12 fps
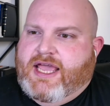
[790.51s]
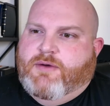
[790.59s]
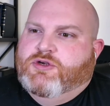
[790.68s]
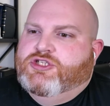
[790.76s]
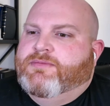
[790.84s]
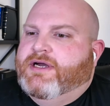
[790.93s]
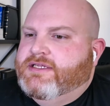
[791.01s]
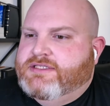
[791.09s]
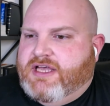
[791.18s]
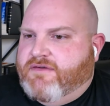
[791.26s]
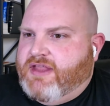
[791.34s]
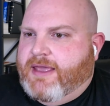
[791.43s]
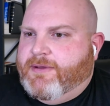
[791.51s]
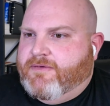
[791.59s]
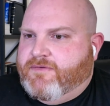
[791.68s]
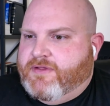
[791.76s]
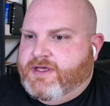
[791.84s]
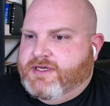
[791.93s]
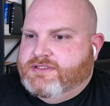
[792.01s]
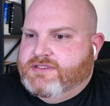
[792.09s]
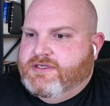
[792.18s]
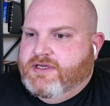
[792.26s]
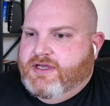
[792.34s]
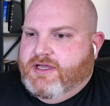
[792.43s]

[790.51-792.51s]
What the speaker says: hey, would you mind self-taping for this?